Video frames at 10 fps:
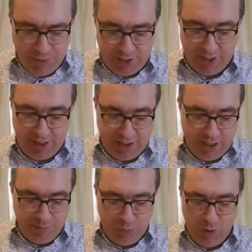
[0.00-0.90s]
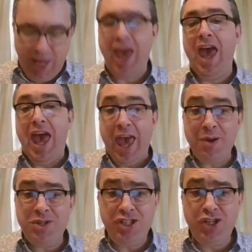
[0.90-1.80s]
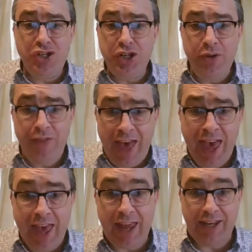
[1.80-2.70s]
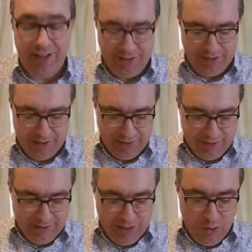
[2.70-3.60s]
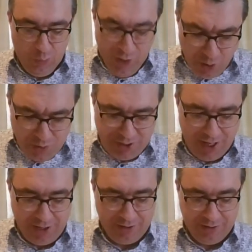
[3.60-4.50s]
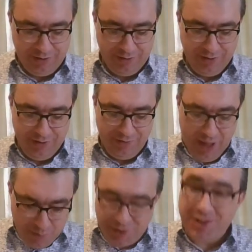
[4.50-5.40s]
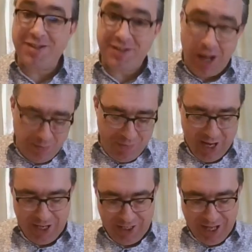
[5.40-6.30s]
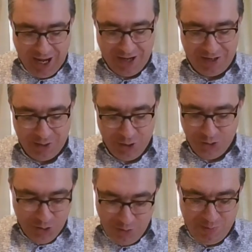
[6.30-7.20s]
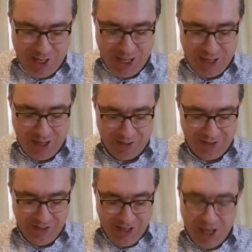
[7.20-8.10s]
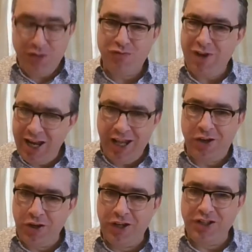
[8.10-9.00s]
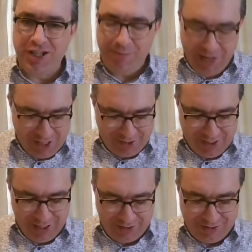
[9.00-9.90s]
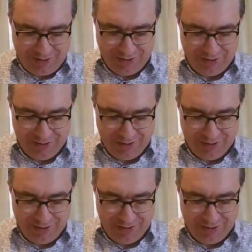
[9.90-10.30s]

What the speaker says: persisted the boy. "How did you do that?" "Well, son, that was the stuntman again, not me. He's really good at gymnastics."